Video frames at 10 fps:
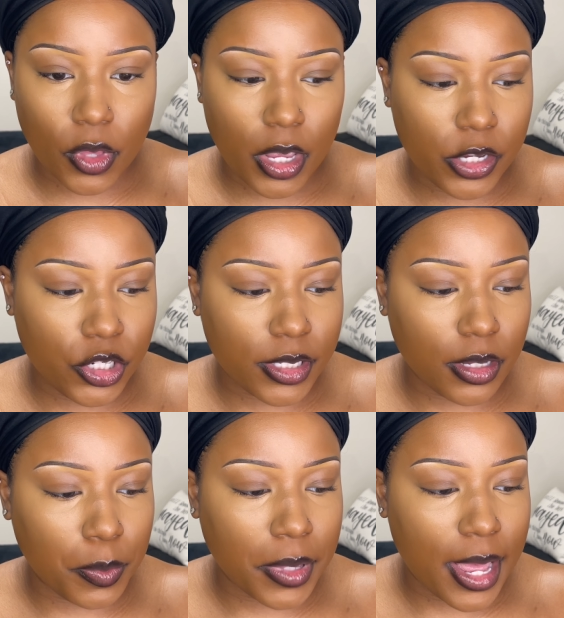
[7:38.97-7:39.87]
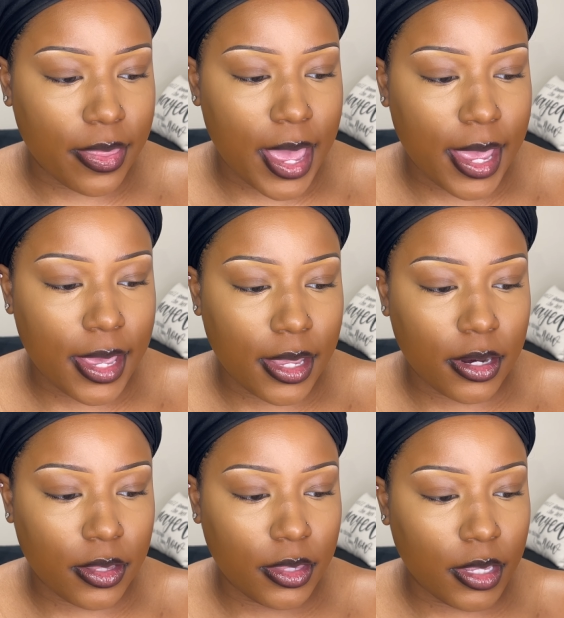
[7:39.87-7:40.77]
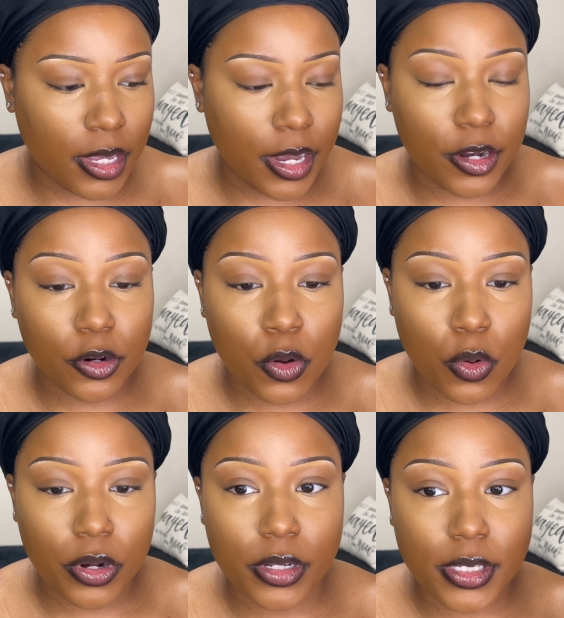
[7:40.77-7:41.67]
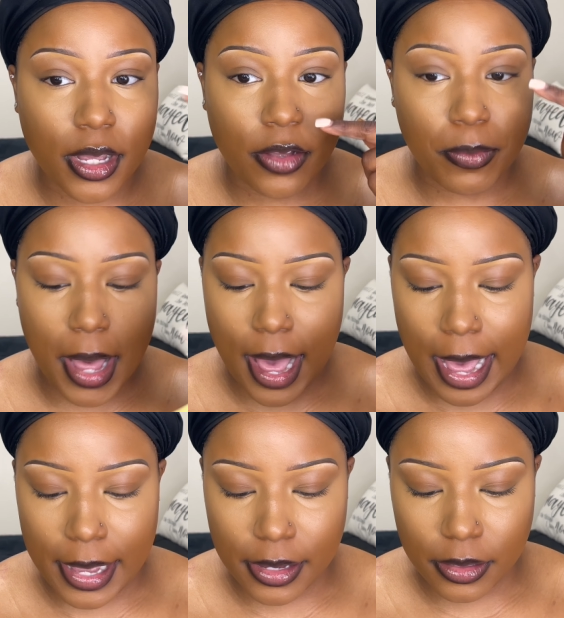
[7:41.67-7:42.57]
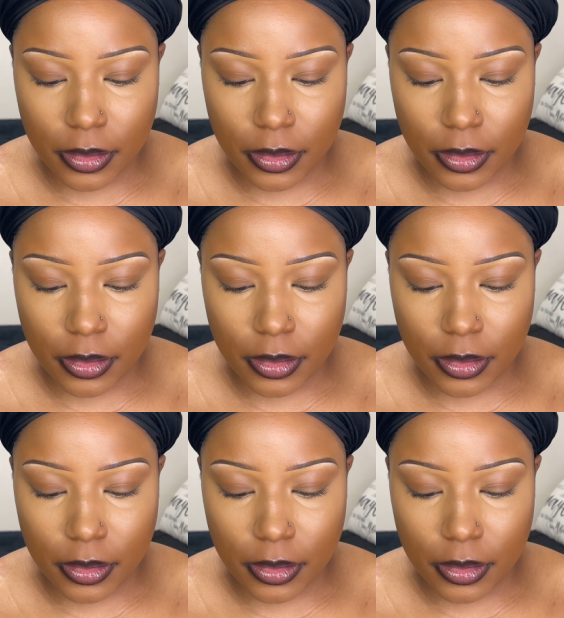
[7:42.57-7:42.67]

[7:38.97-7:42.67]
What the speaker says: and just apply that in the inner corners of my eye.